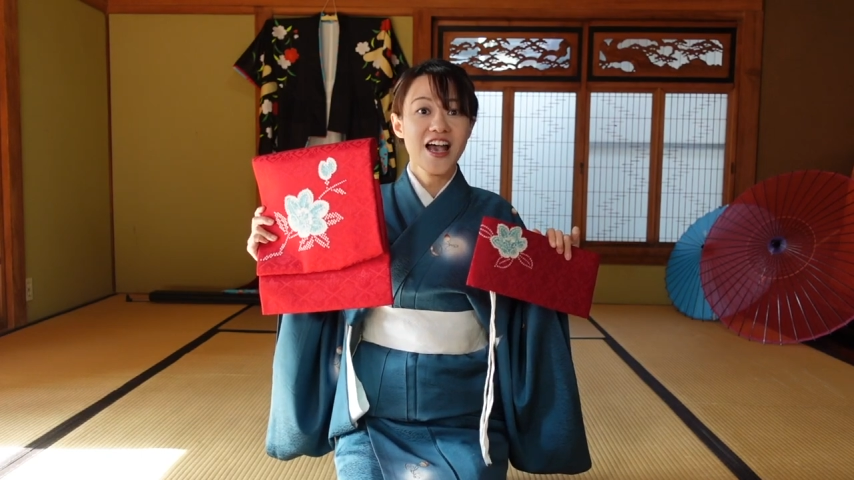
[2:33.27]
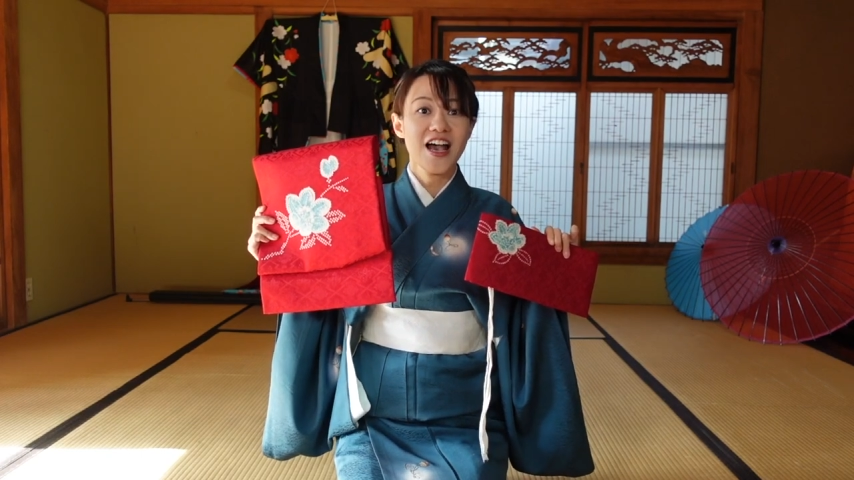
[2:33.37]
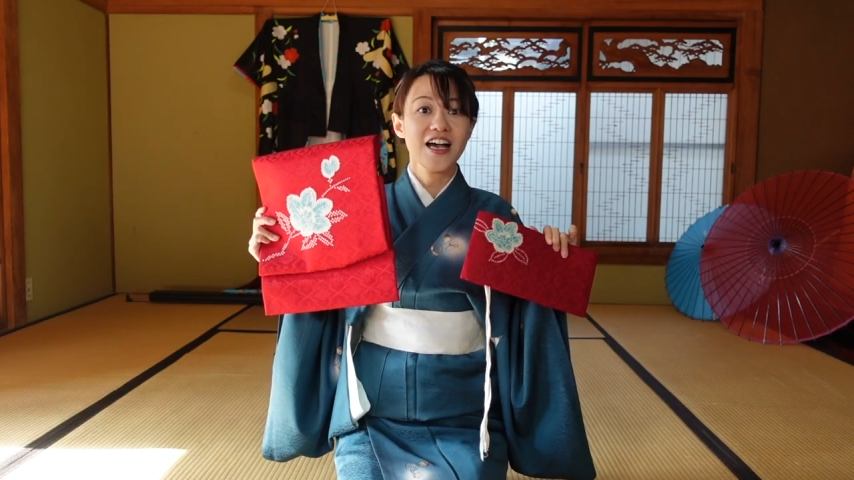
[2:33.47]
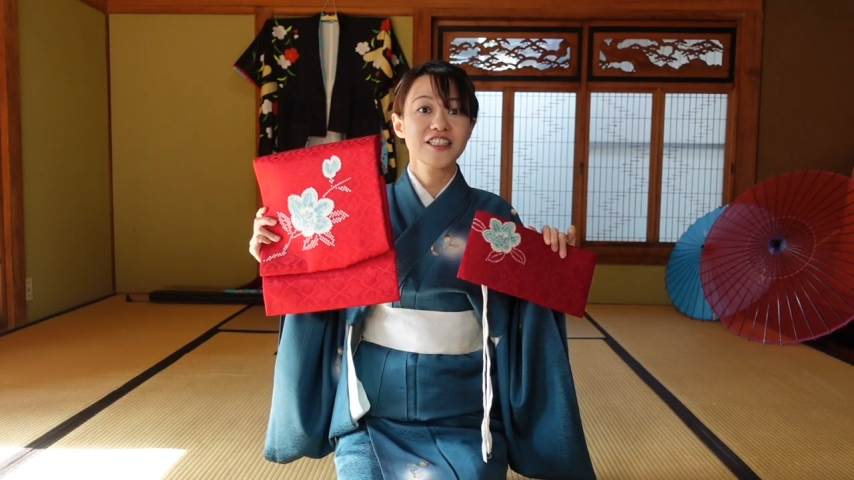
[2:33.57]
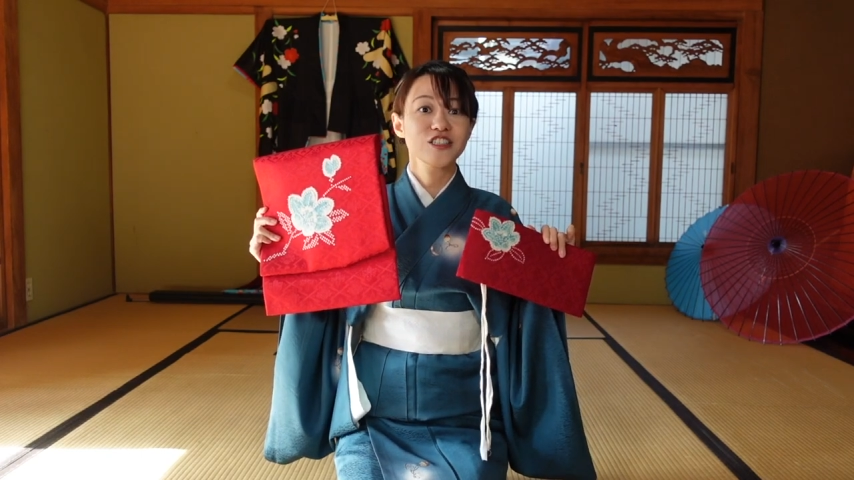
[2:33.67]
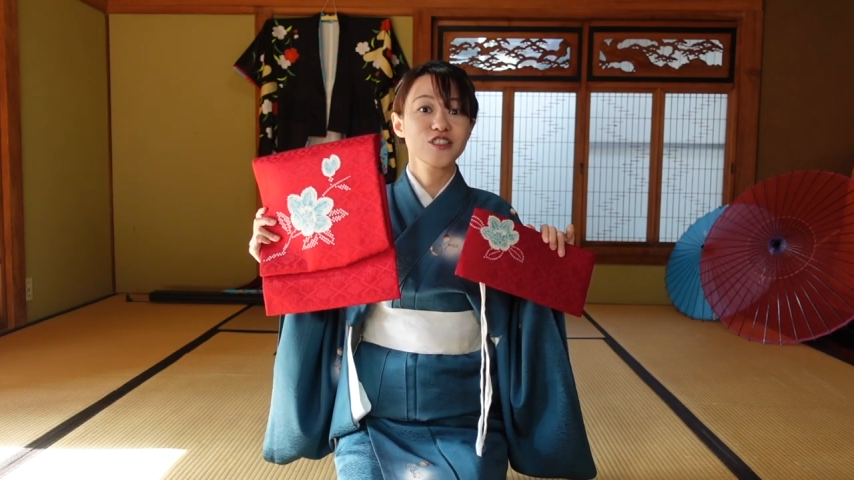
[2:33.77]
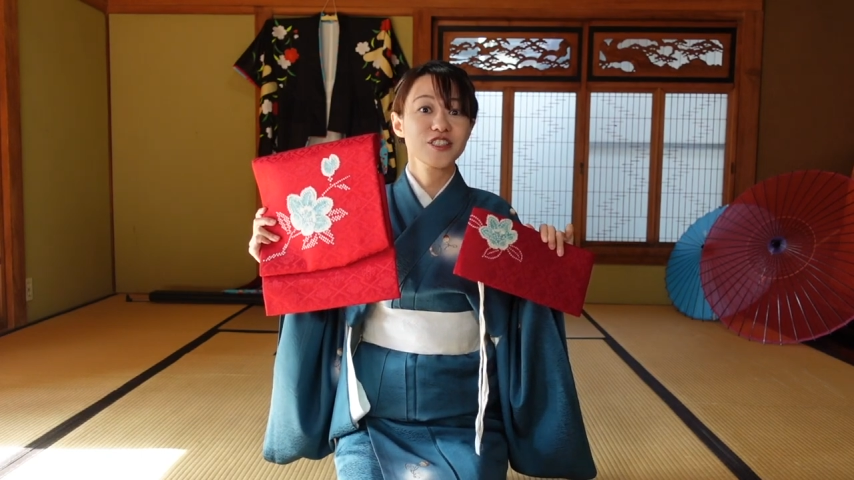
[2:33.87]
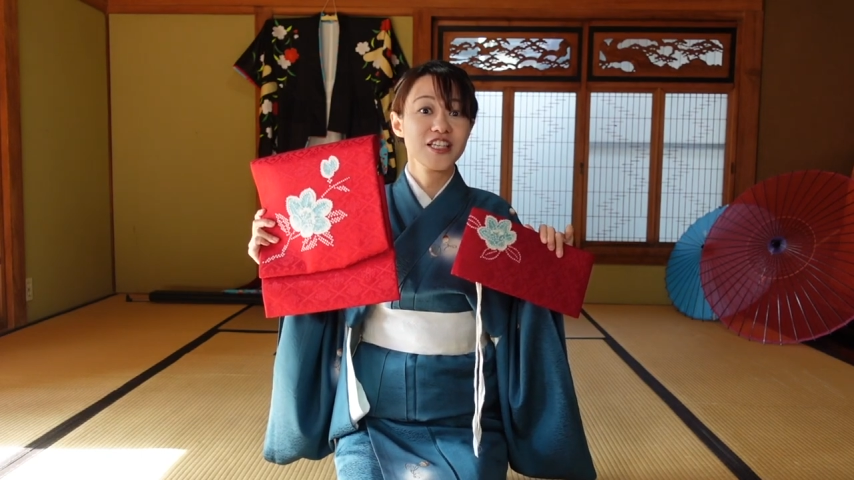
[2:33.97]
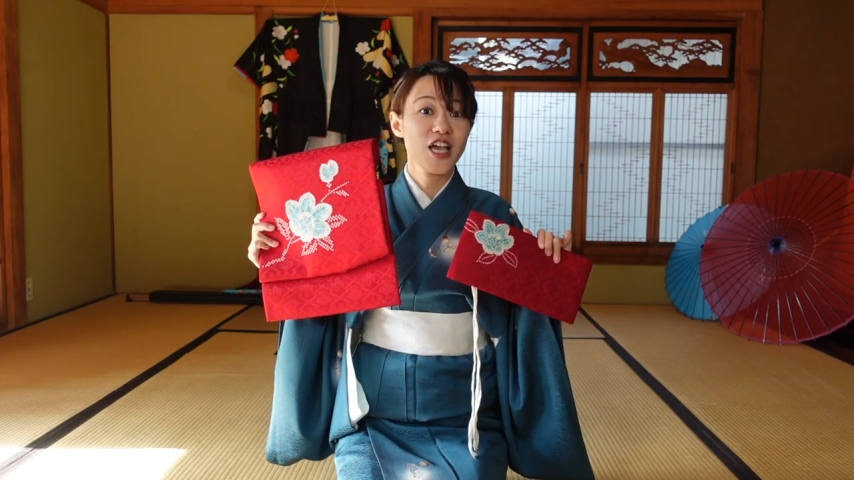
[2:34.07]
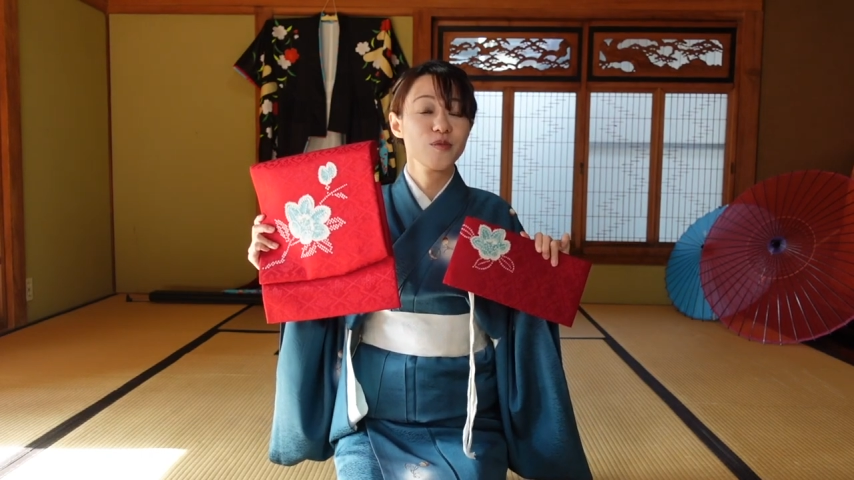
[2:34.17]
and
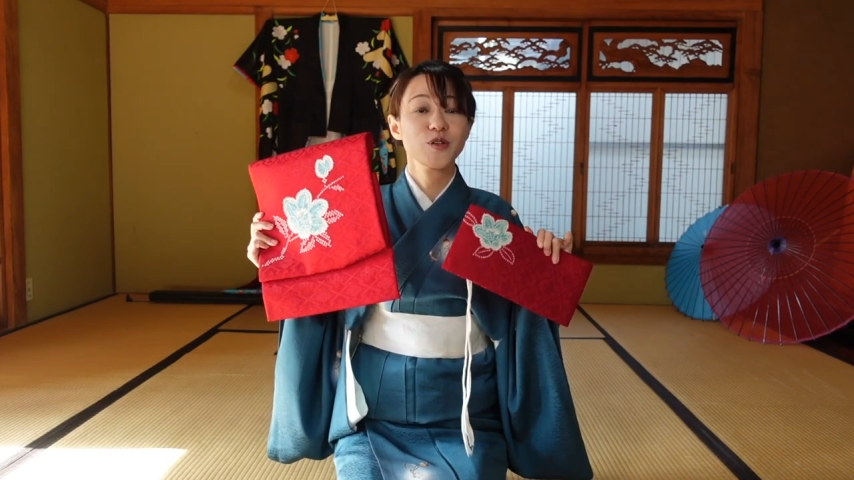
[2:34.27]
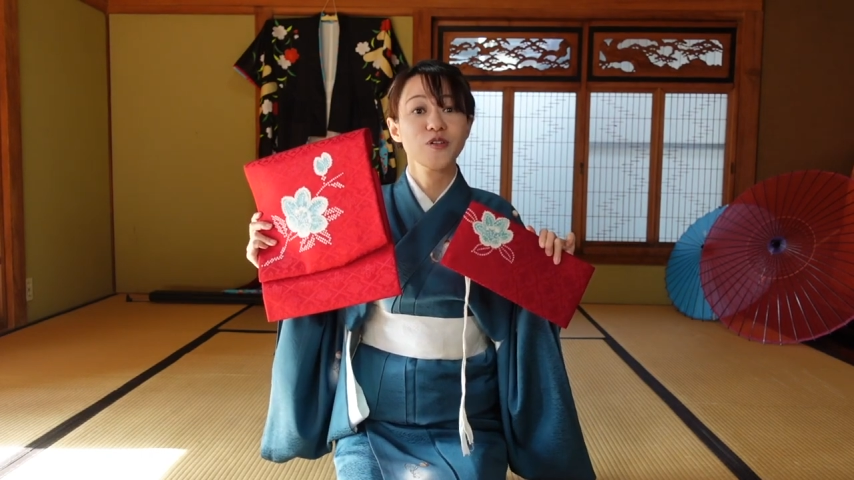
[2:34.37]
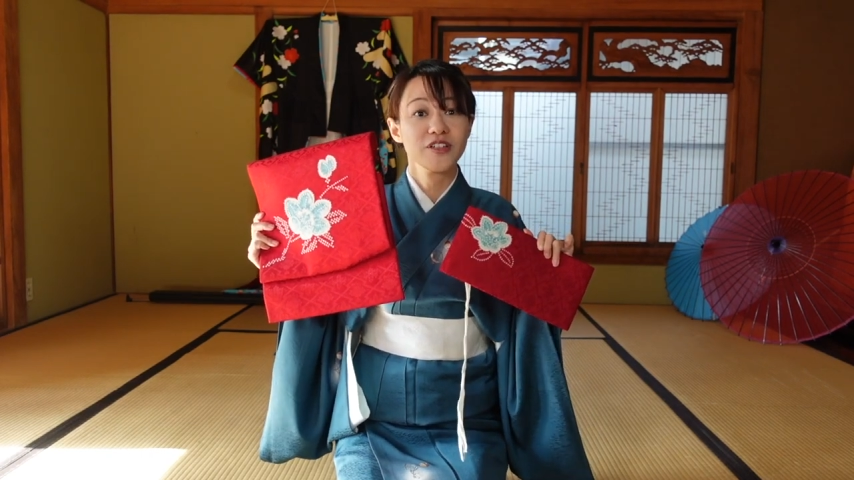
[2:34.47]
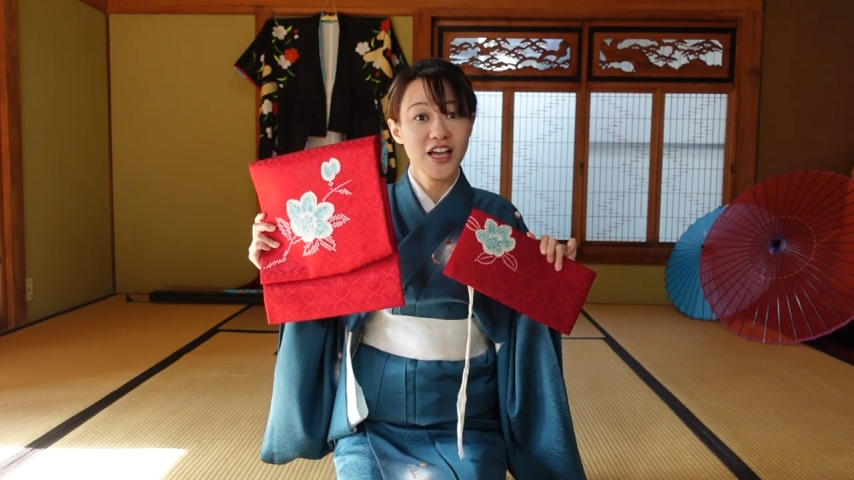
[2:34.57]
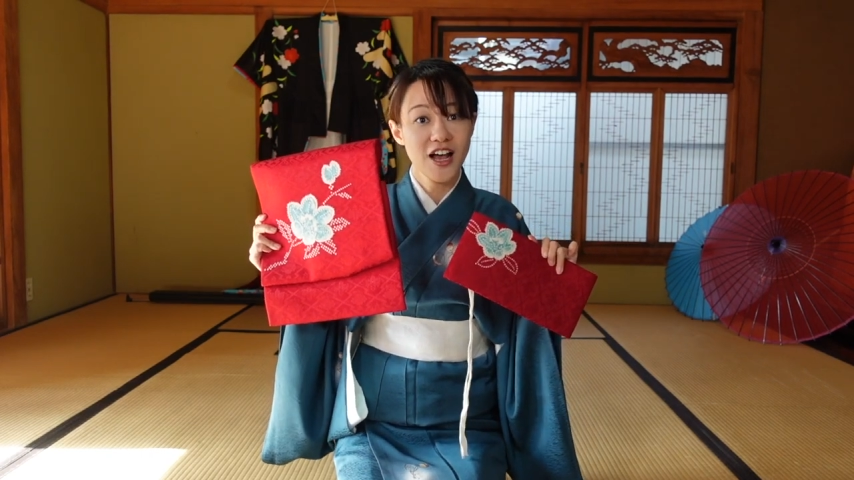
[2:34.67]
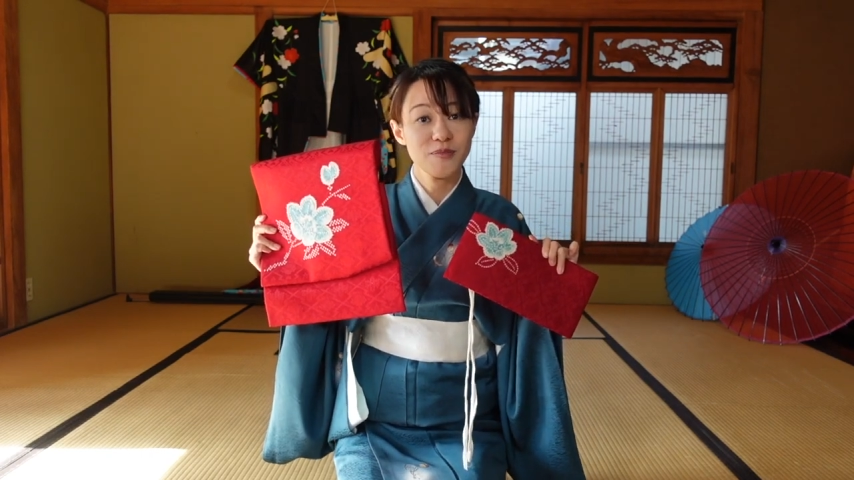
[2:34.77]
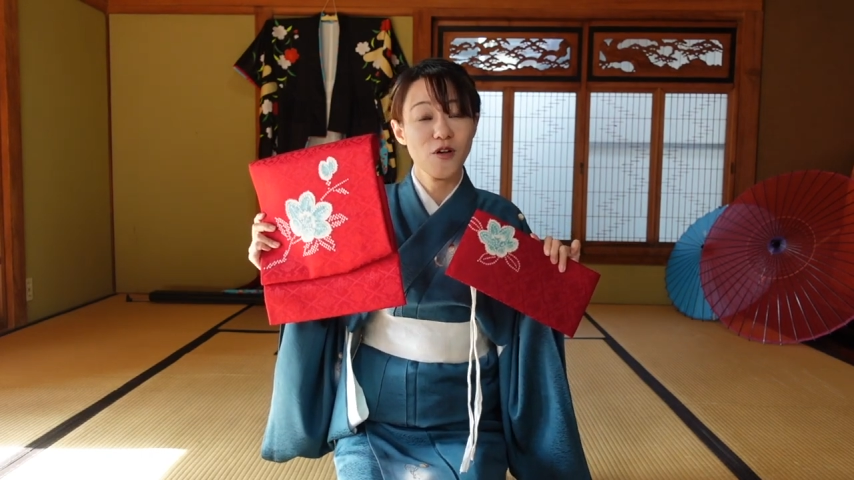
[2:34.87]
save your time